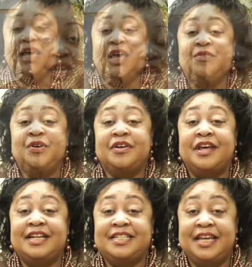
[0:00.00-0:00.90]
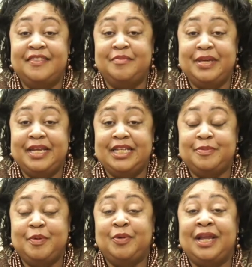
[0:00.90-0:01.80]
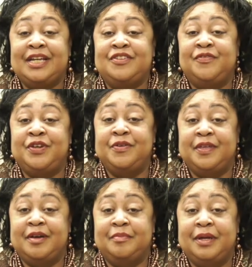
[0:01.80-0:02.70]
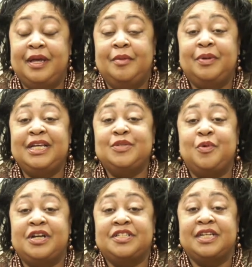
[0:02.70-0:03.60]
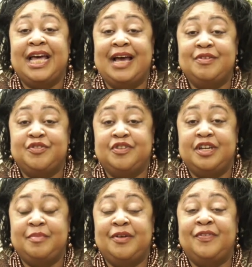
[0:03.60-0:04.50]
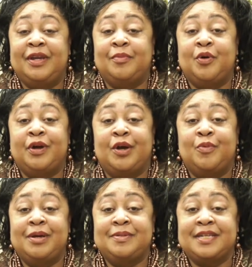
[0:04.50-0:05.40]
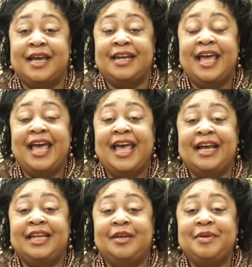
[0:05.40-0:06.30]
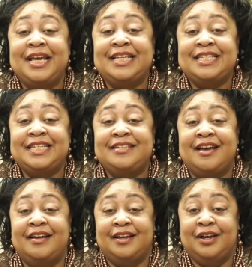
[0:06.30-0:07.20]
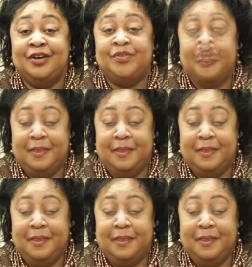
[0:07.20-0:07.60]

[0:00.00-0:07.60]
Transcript: If you cannot attend the meetings but would like to view them, please watch the live stream available on our website at ColumbiaSC.gov.